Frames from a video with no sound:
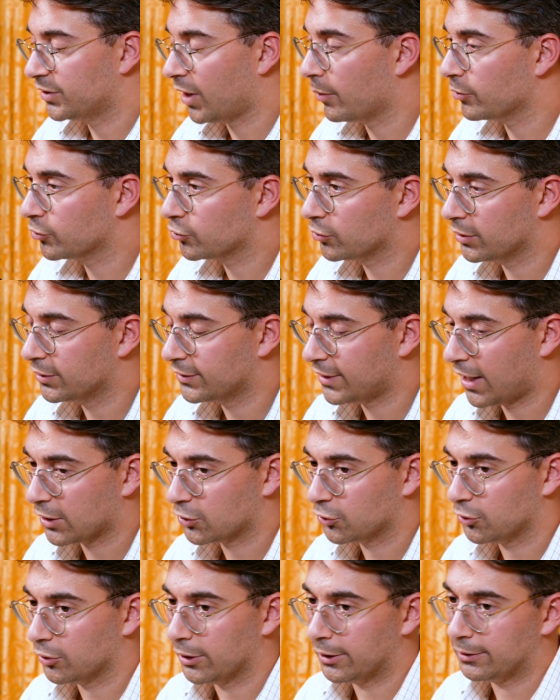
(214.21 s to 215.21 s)
Xometry is
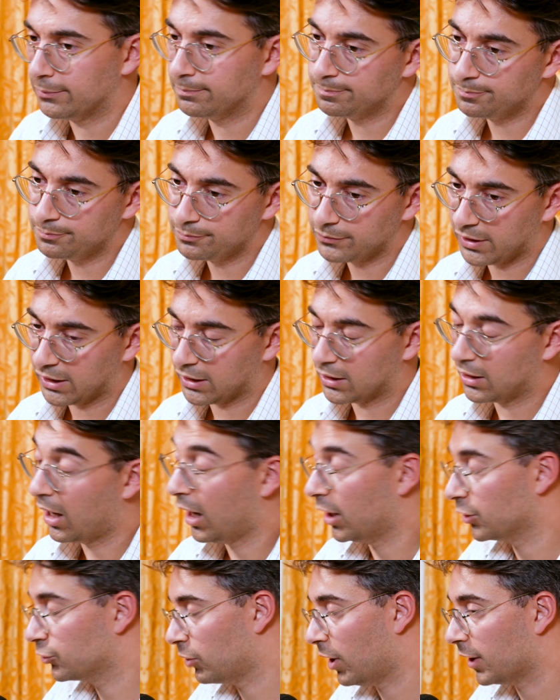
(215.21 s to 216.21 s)
actually like
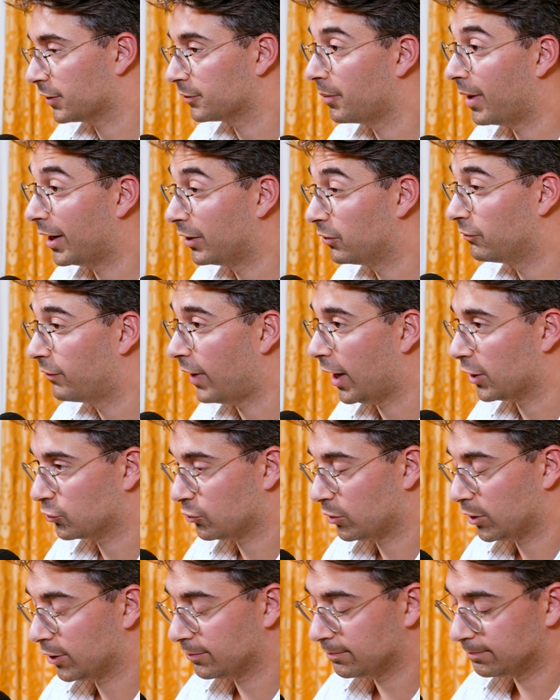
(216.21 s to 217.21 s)
contract
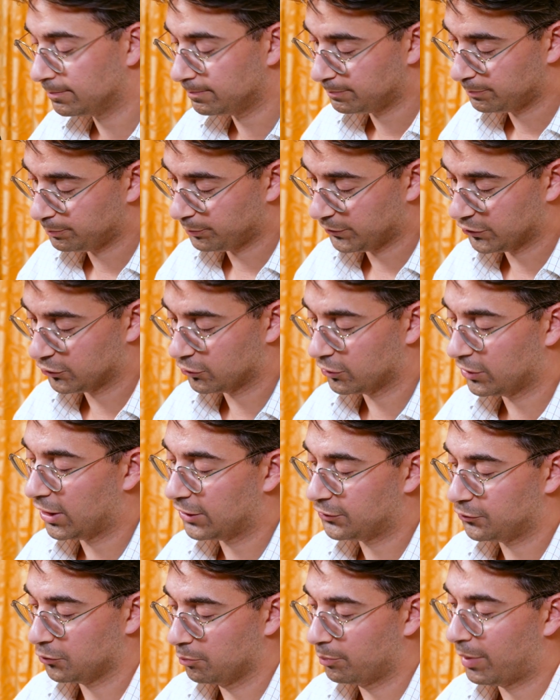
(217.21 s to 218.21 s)
manufacturing. So,
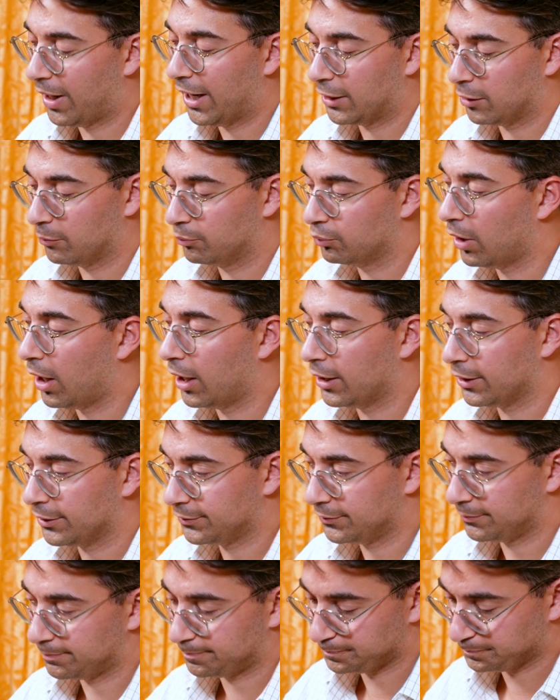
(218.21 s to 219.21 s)
yes, you're buying a
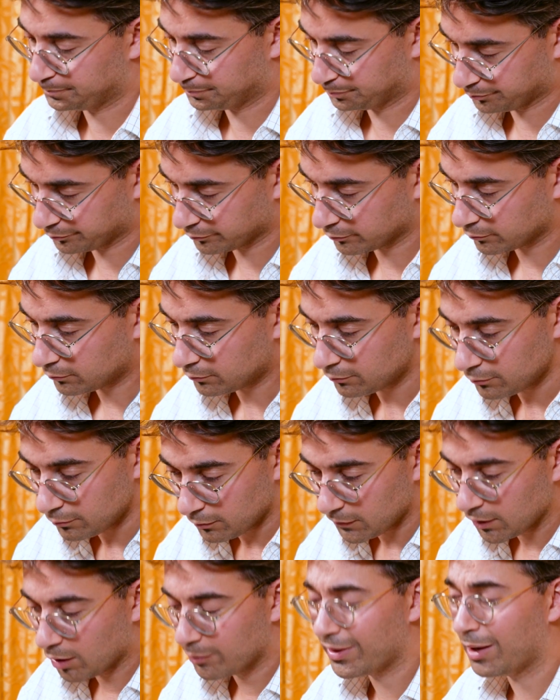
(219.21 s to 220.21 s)
product.
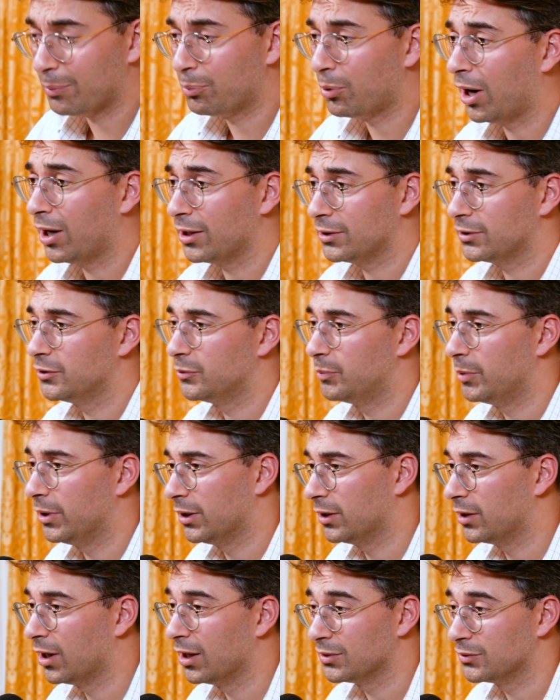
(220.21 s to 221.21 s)
That product is
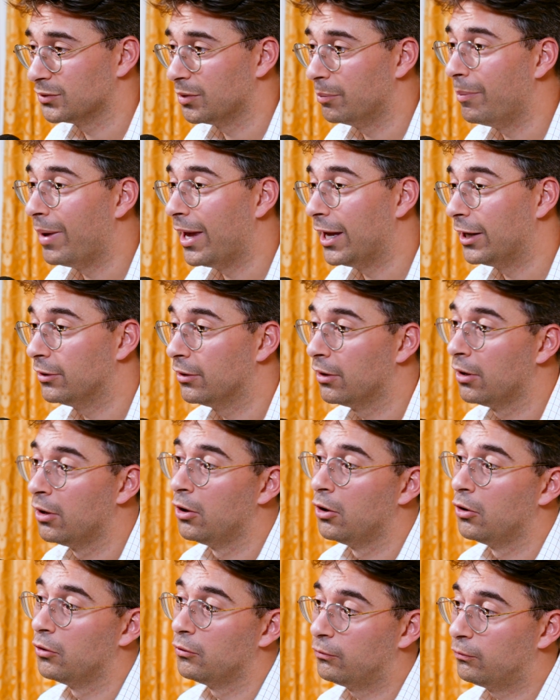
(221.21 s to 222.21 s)
being custom made
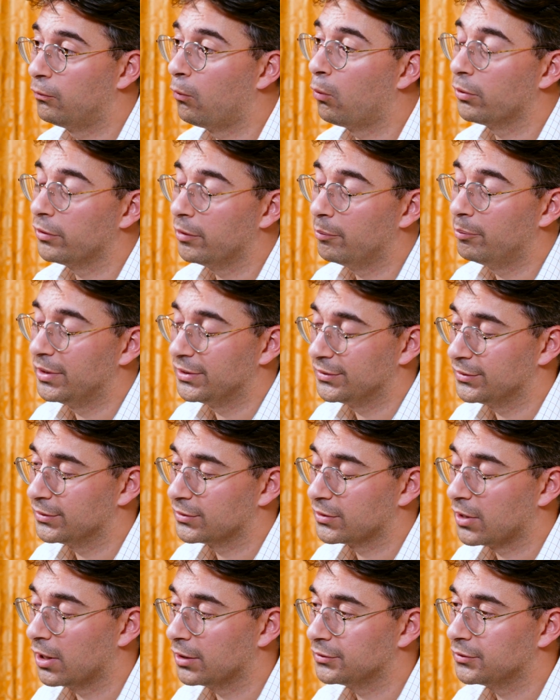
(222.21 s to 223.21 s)
for the
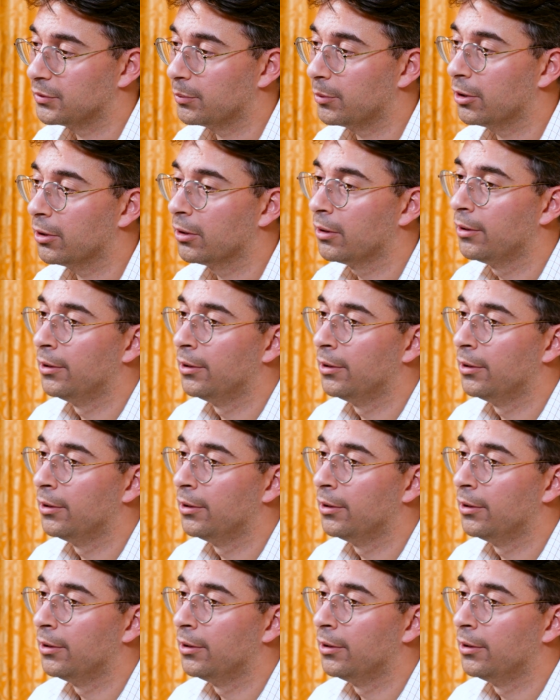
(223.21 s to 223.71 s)
business customer.